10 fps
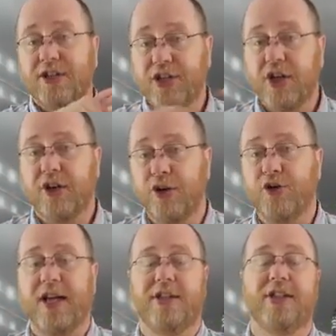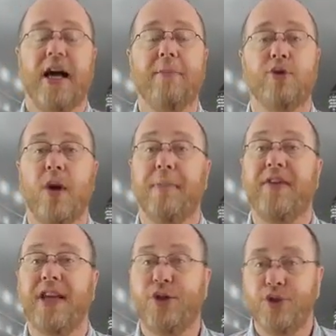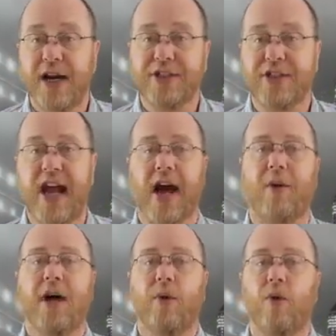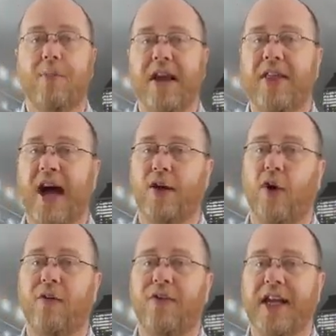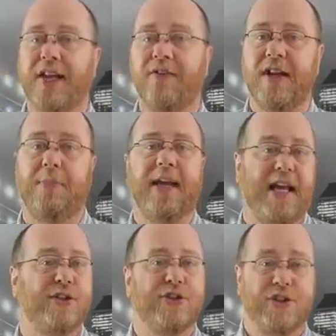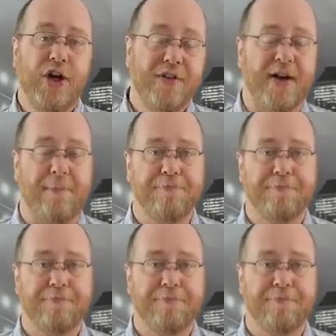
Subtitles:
certain address has come to it, but the address now will be that of the VPN server.